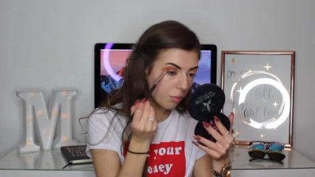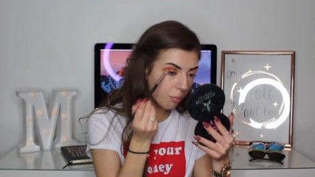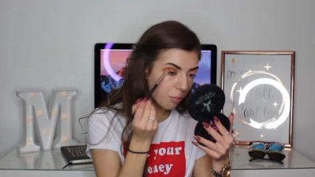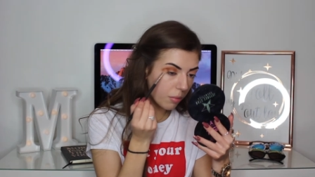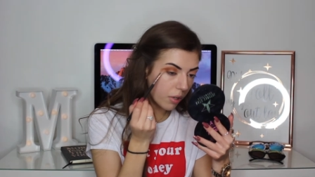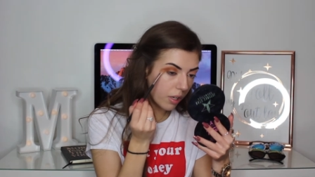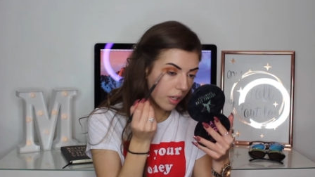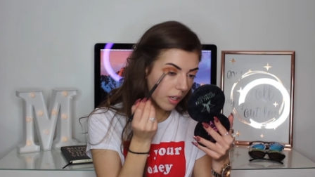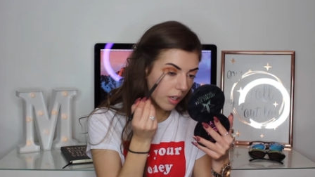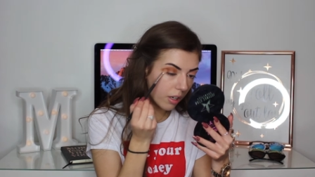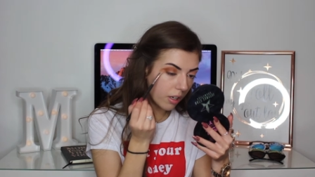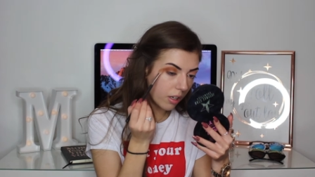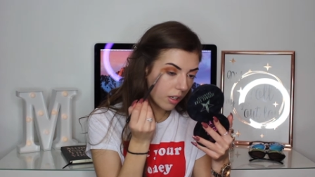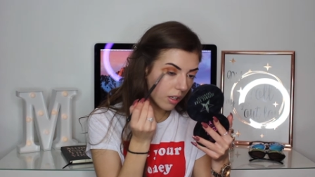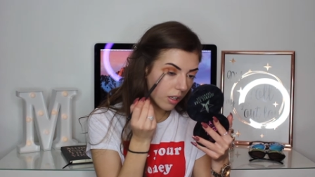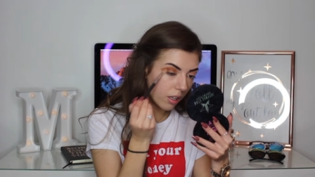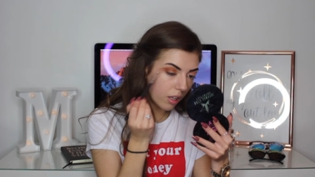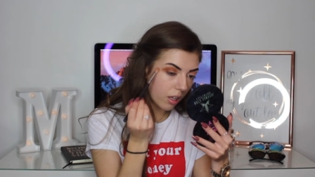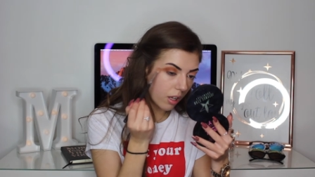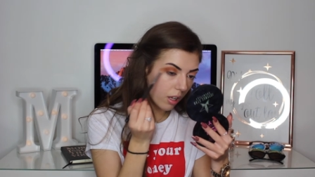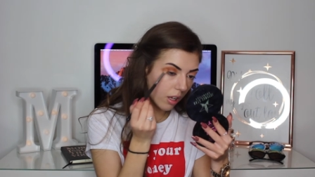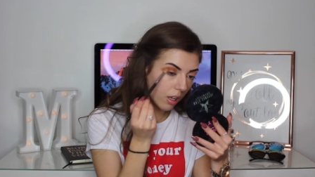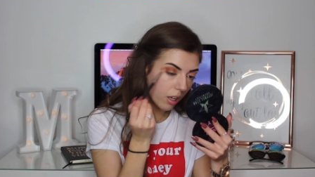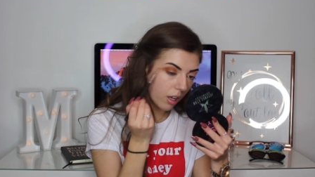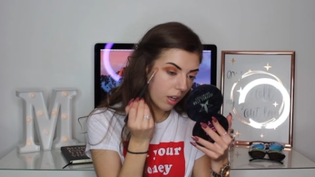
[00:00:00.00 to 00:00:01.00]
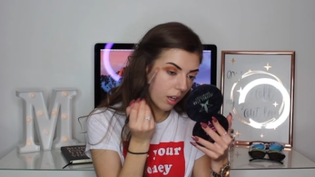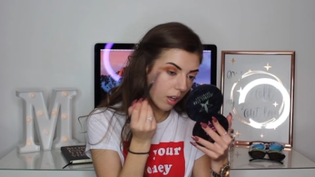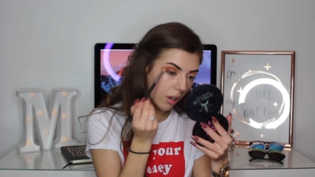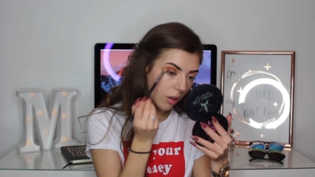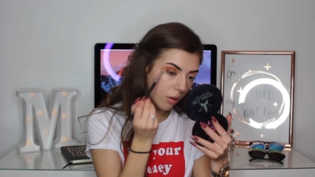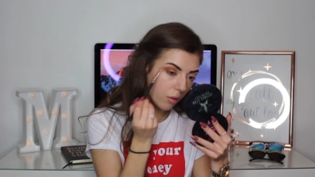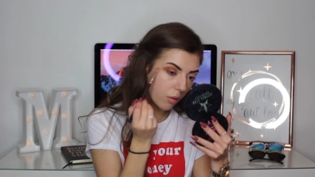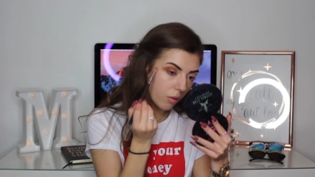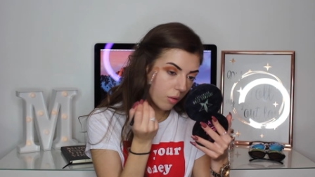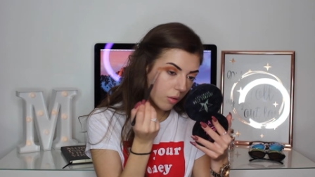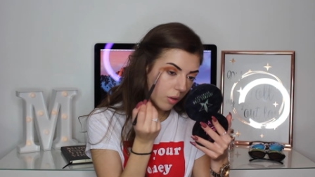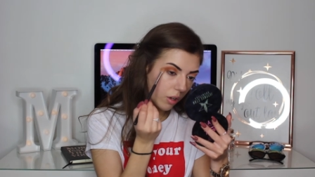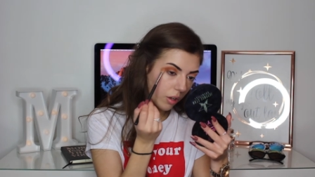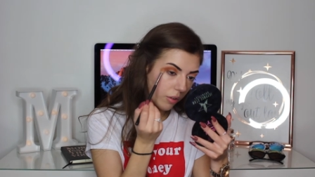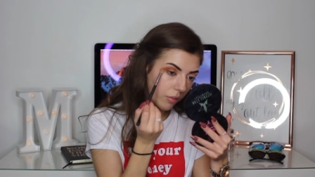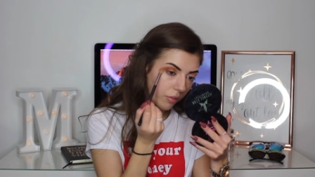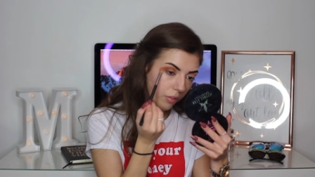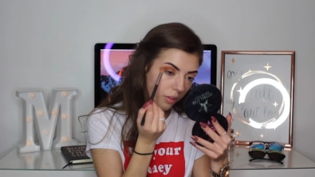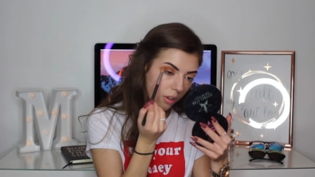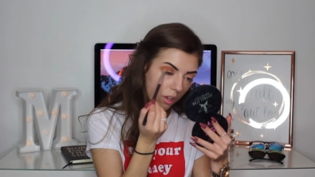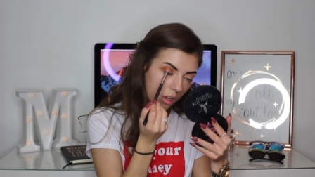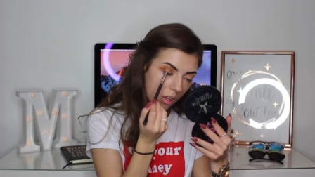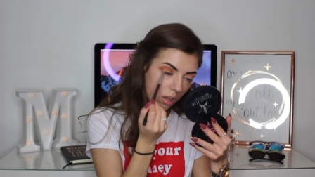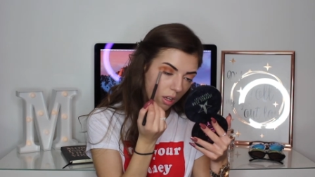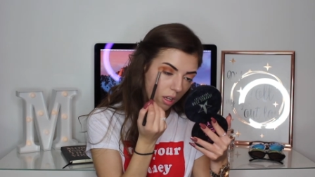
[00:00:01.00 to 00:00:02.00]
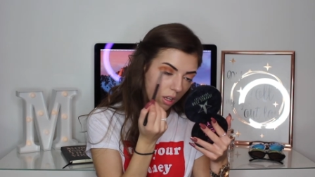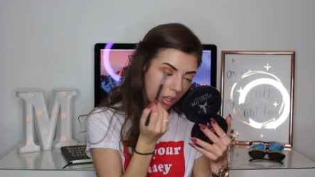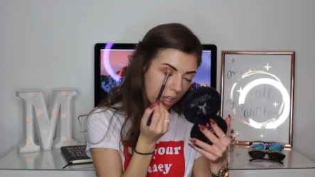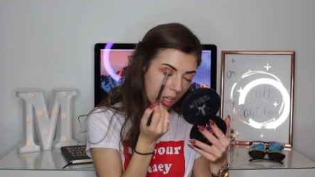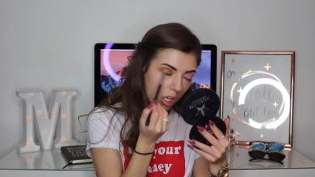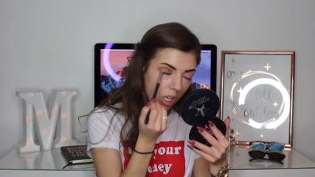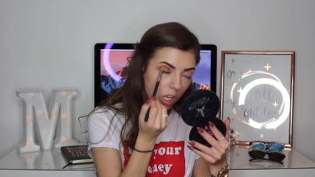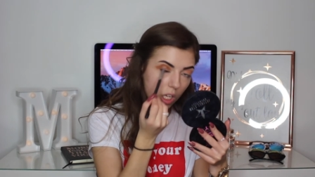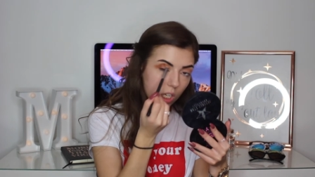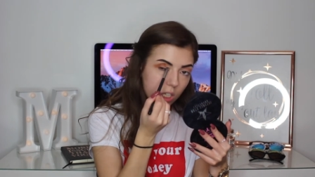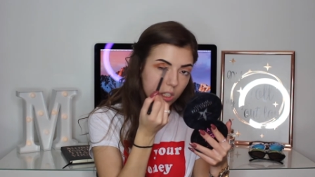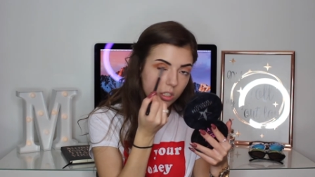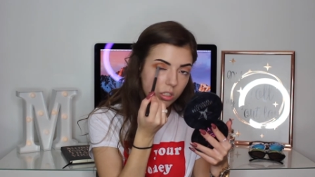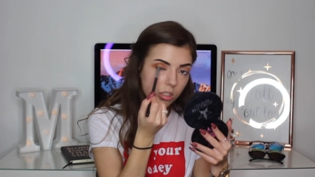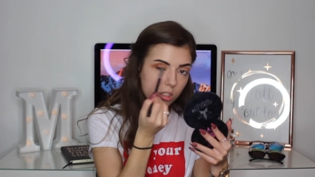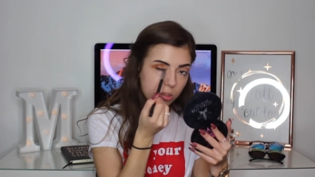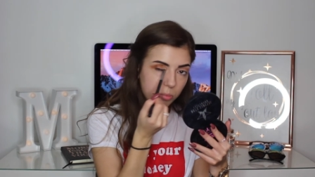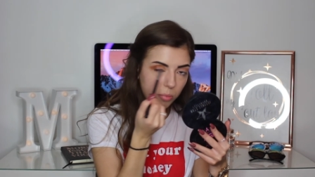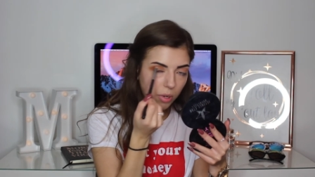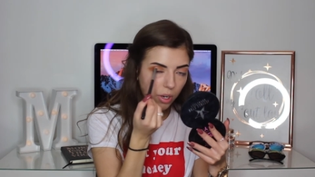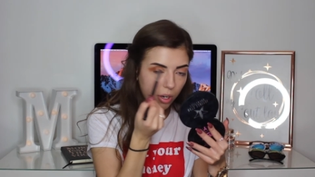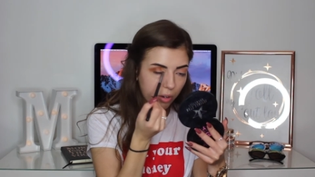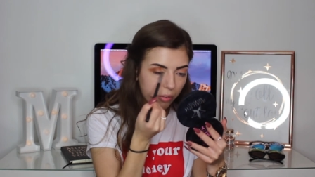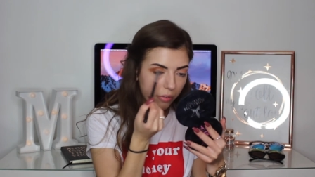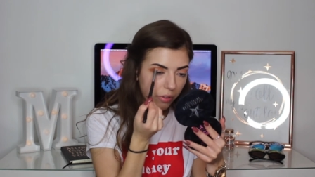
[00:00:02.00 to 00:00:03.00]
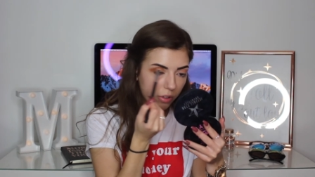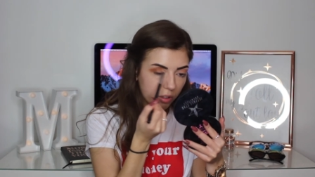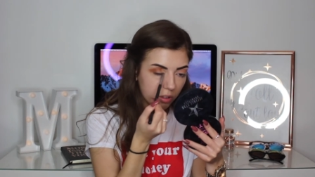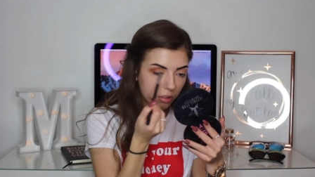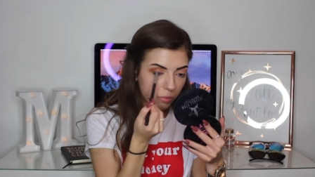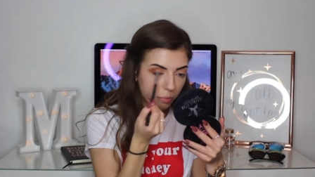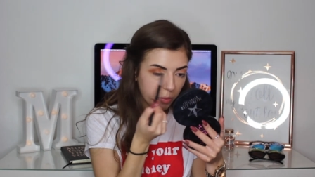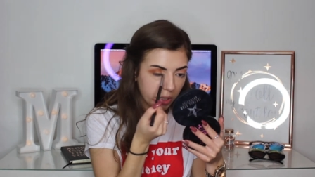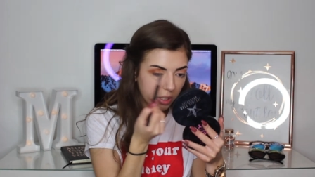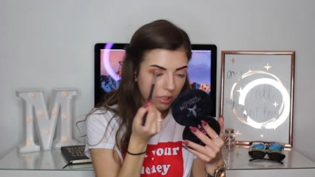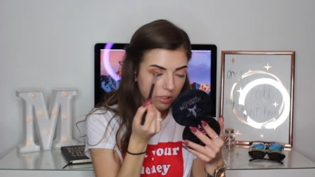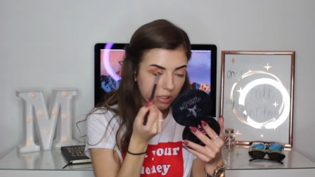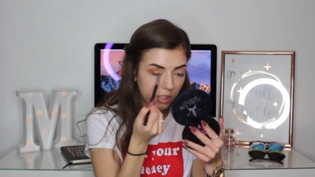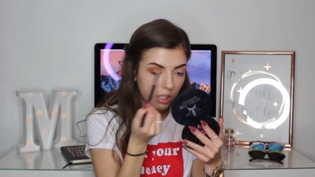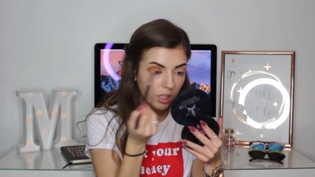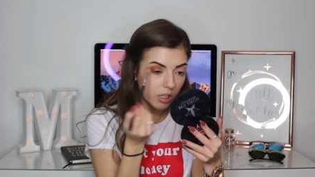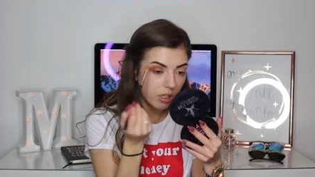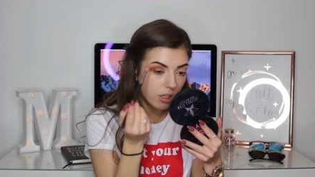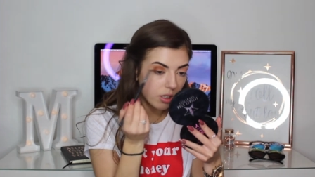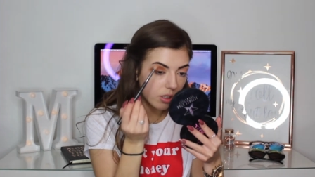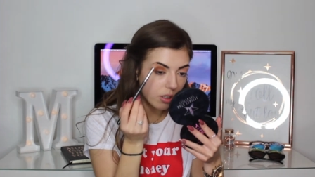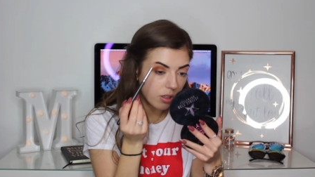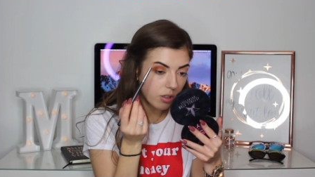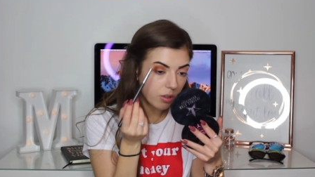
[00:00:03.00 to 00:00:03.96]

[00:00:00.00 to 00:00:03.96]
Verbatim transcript: just blending that out quite far. It doesn't matter if it looks messy.